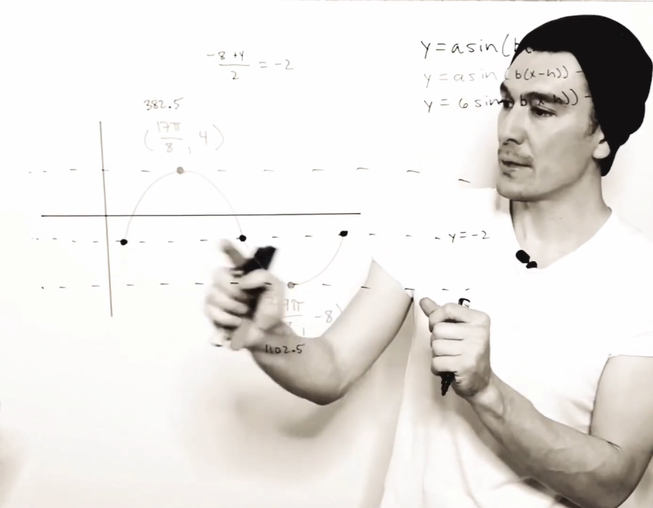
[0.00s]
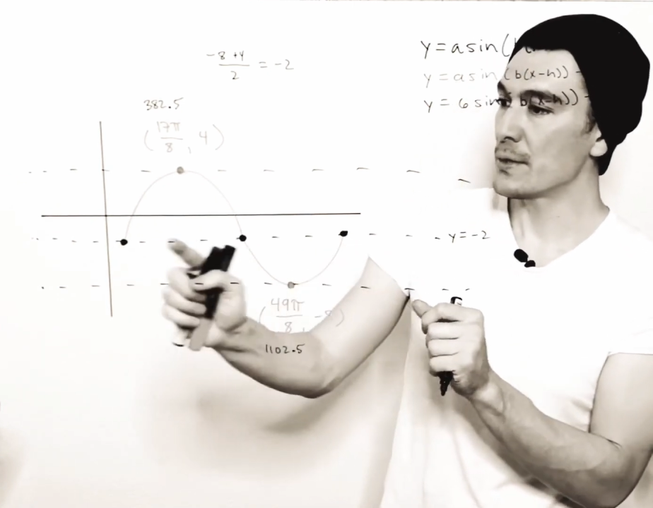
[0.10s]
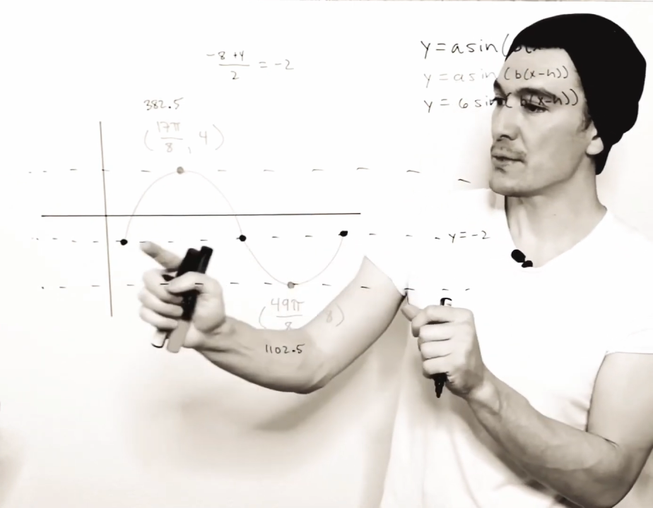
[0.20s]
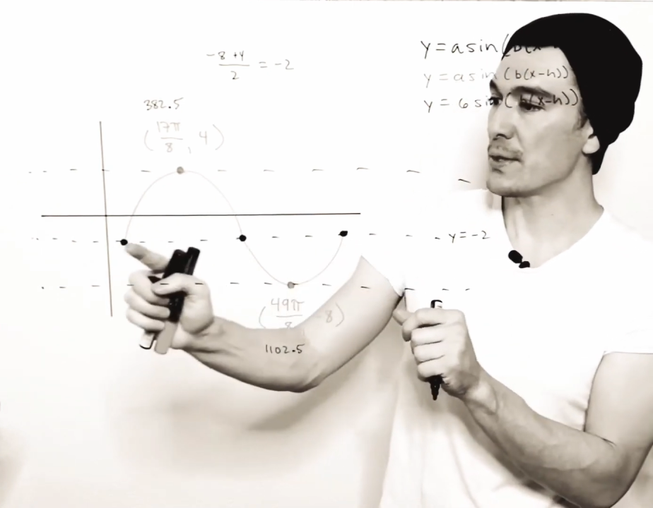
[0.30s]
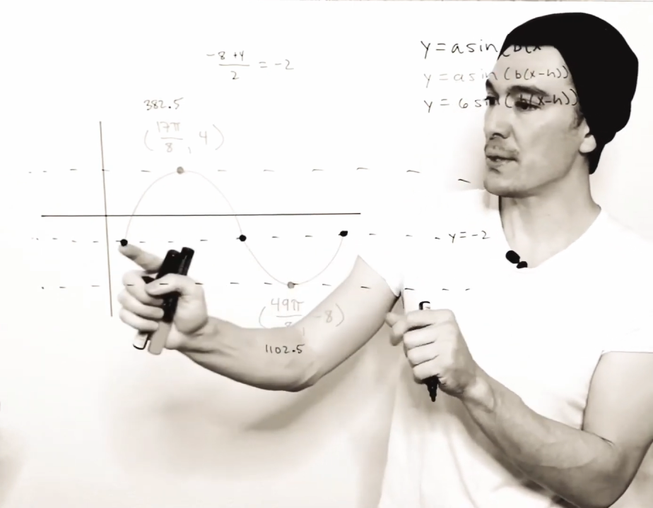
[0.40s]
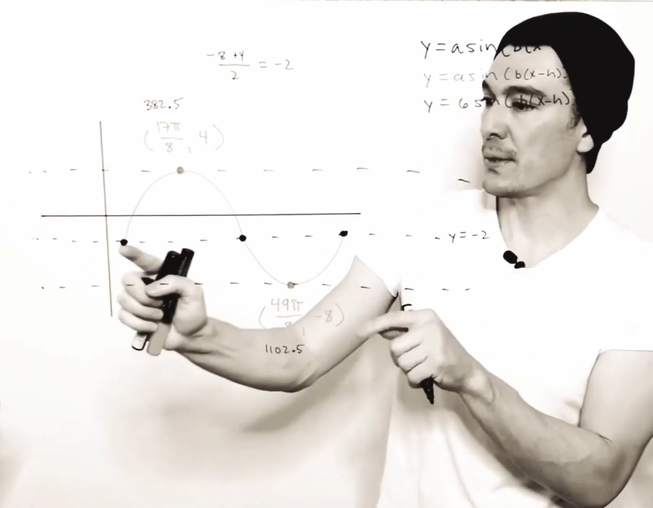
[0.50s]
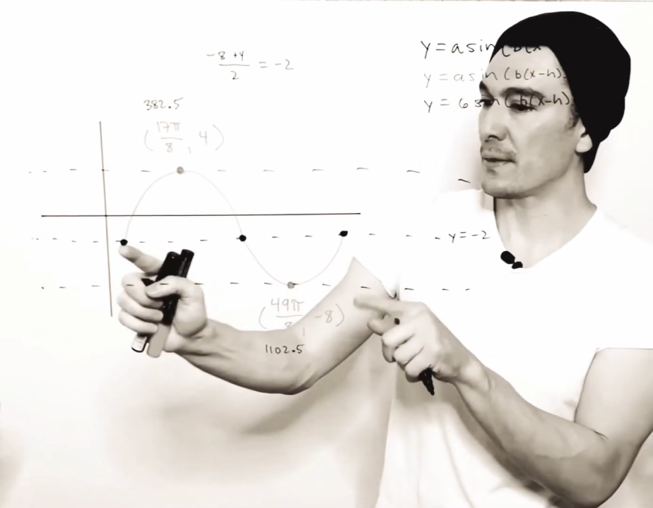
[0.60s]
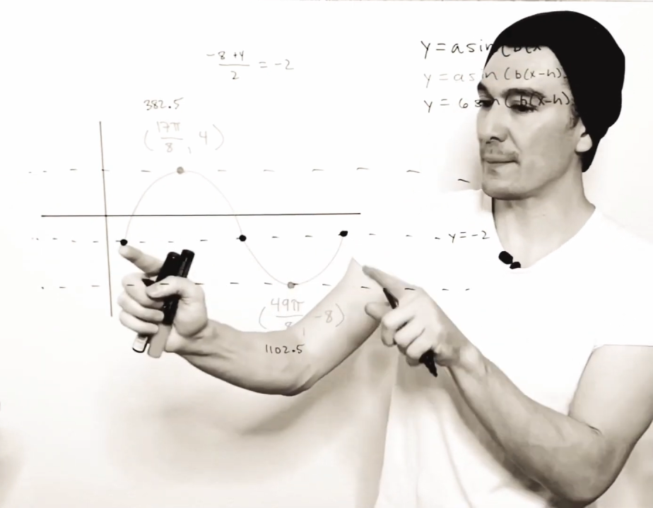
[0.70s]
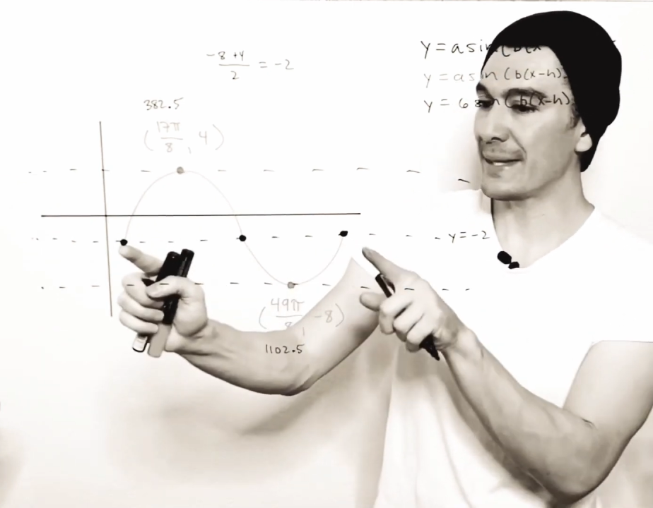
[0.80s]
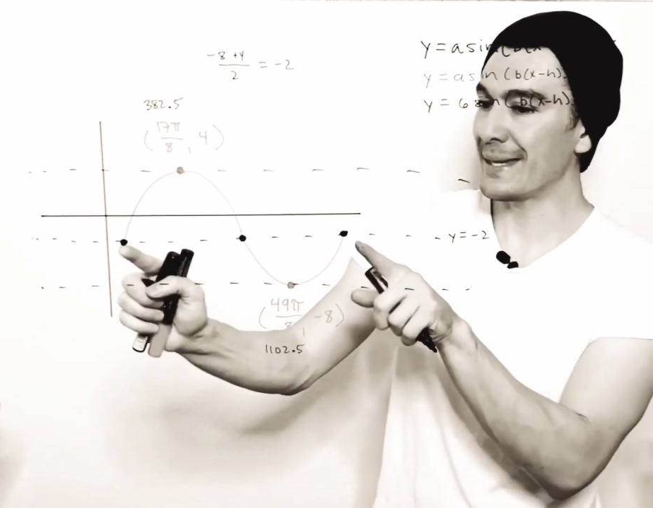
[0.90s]
so you know
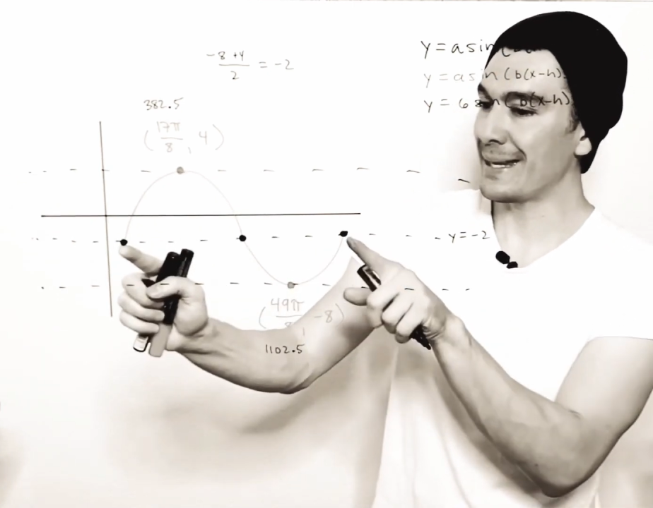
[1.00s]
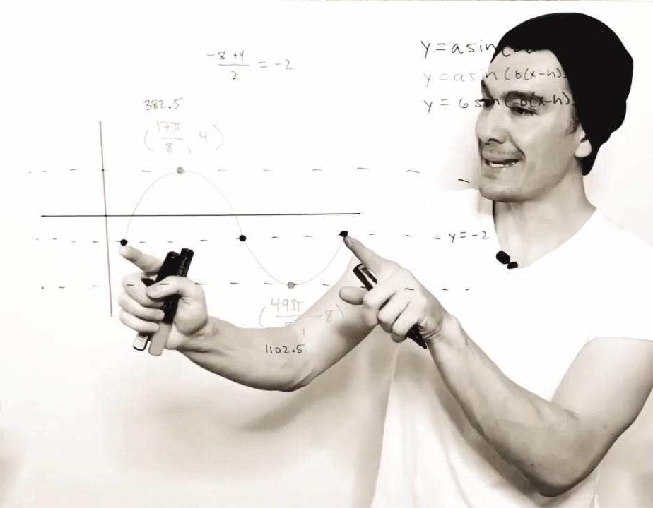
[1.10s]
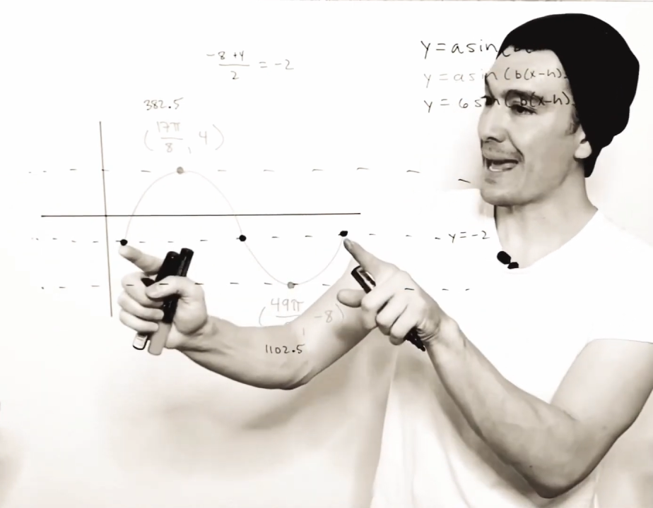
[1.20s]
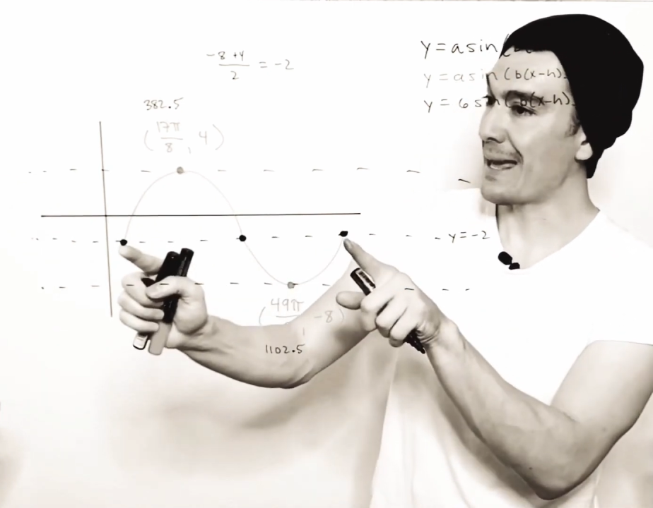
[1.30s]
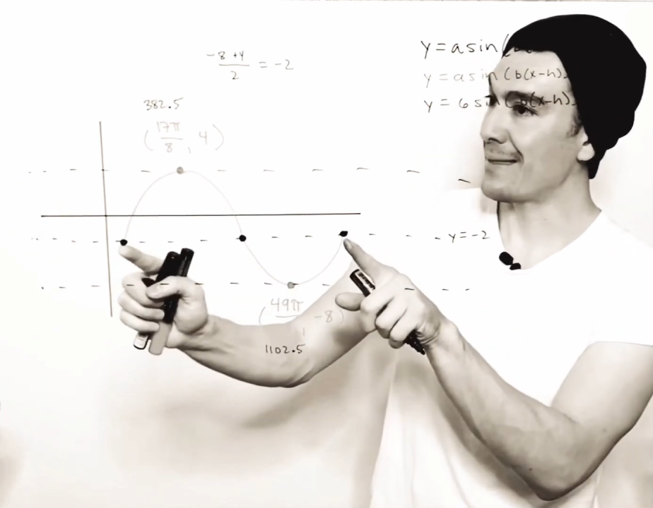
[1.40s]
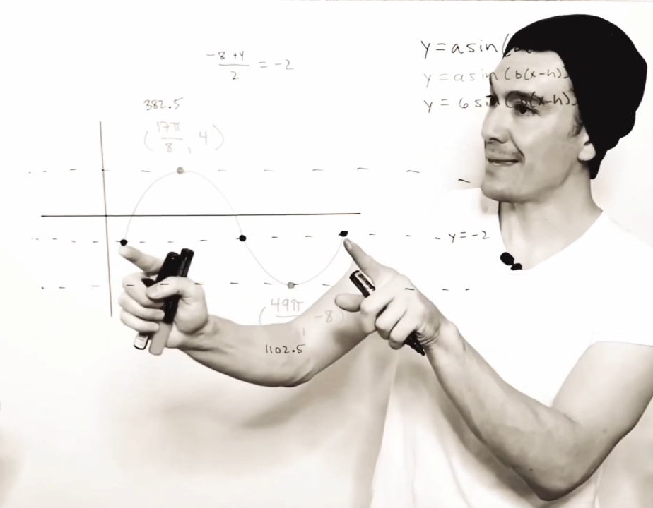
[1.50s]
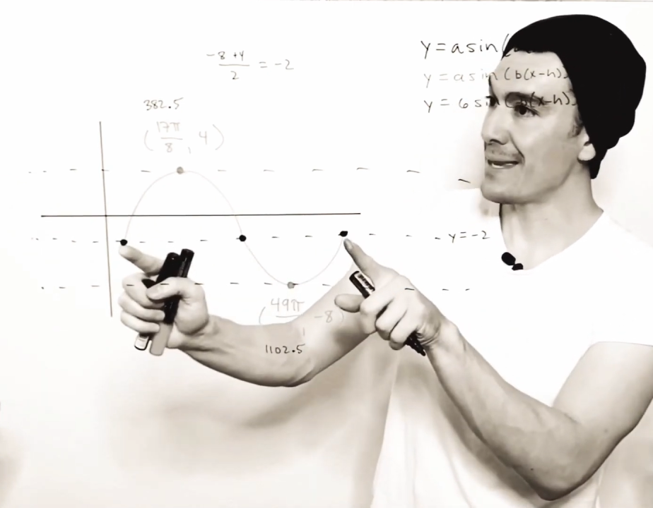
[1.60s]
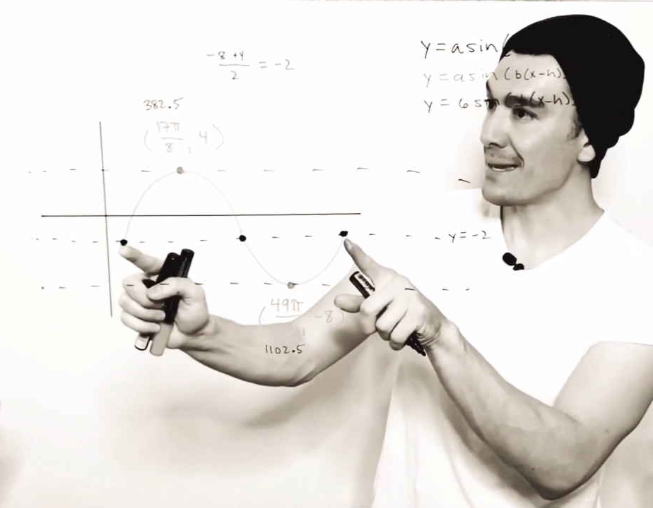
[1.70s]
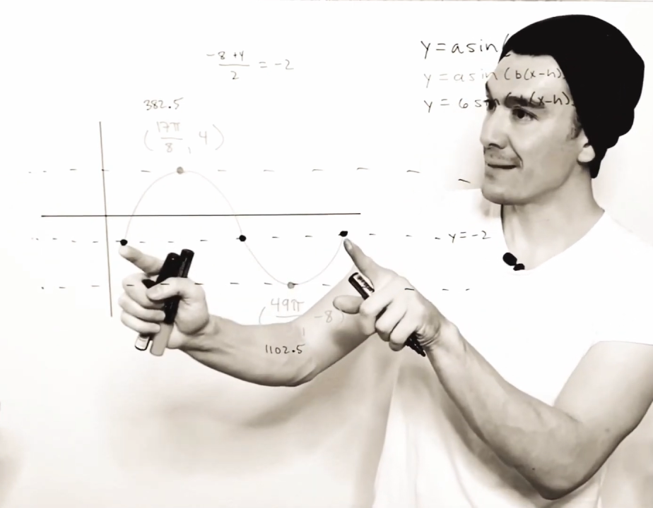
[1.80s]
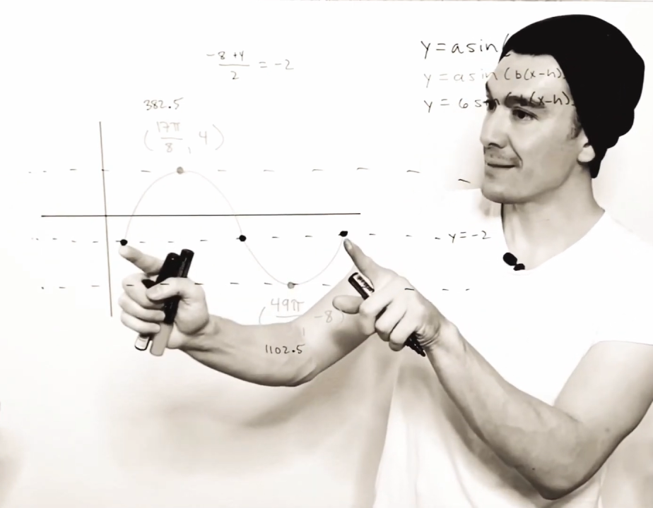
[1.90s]
the beginning and the
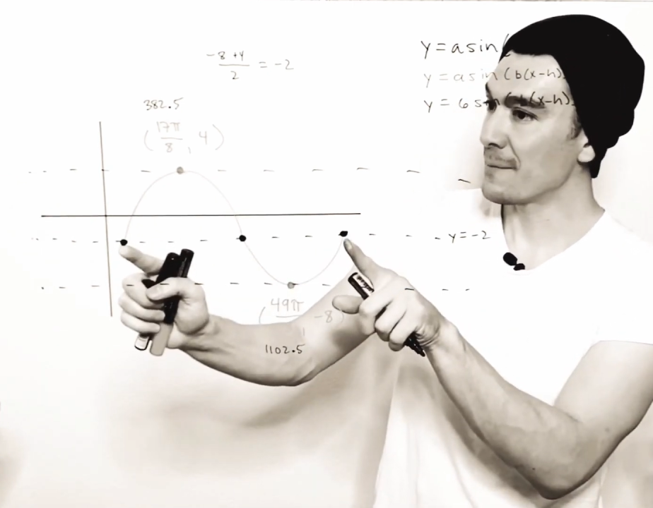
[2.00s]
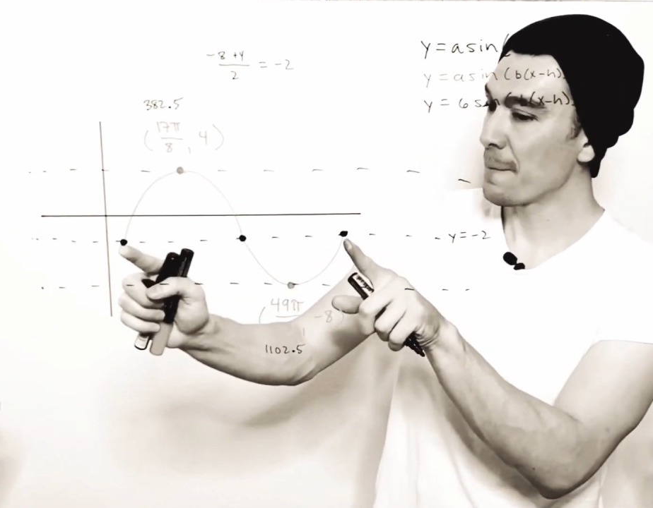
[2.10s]
end.